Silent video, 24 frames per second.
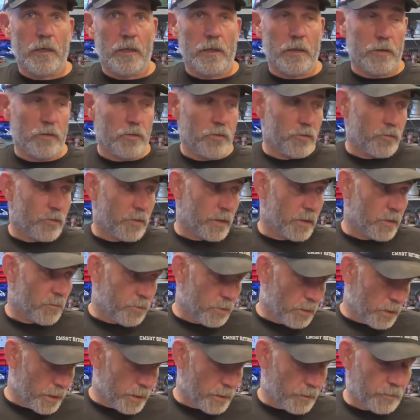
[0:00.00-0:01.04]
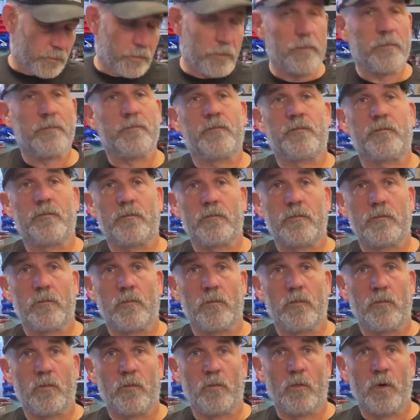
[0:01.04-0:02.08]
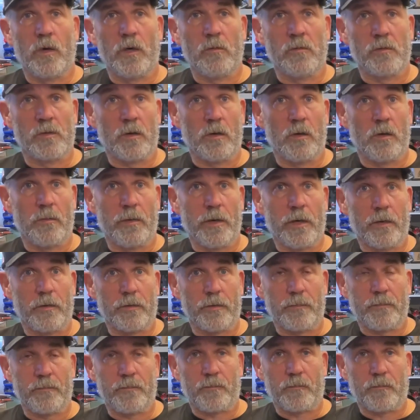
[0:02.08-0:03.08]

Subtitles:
into triangle planks, what it was all about.